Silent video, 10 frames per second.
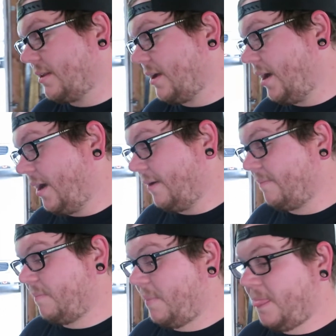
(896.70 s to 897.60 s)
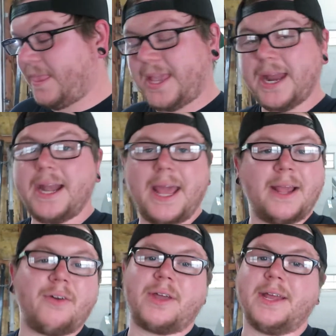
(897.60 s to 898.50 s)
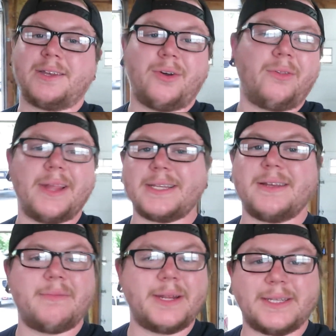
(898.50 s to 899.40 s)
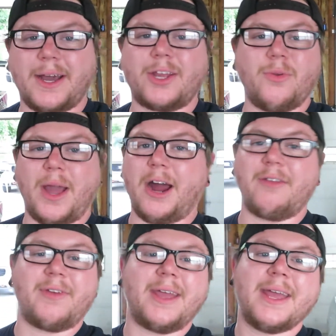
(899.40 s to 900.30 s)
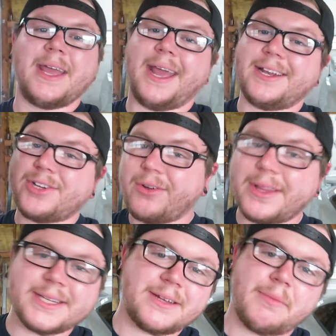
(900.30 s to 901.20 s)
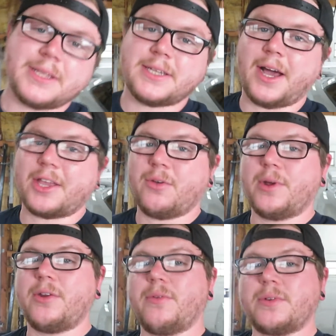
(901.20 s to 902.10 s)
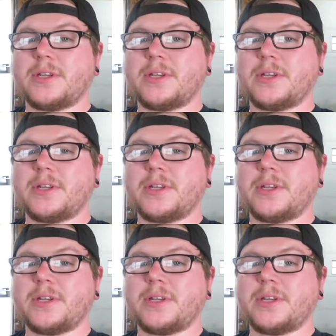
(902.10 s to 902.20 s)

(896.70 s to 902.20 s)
get an angle kit. Don't let somebody talk you out of it. And don't let somebody talk you into